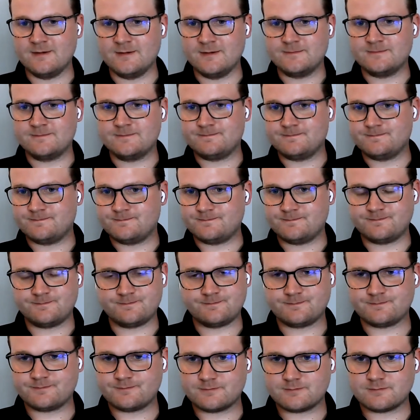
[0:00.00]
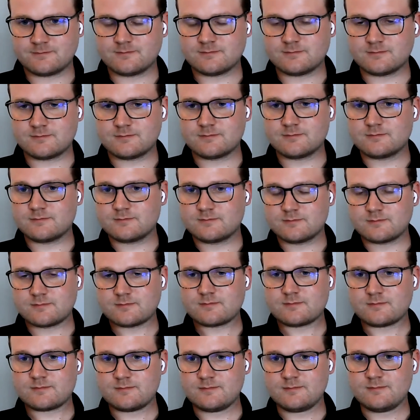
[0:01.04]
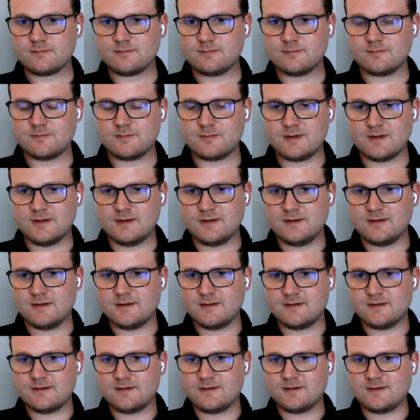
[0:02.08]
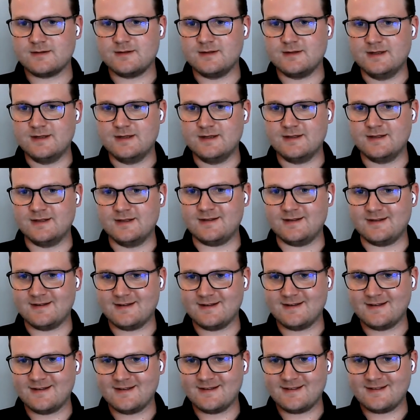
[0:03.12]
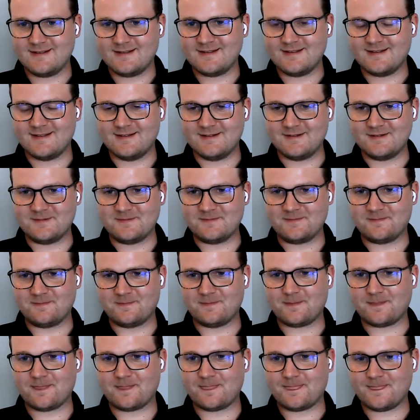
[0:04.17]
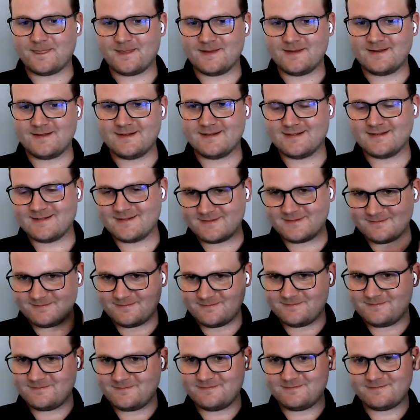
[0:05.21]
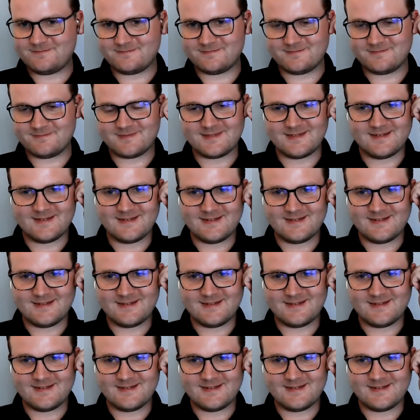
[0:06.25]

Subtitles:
[no speech]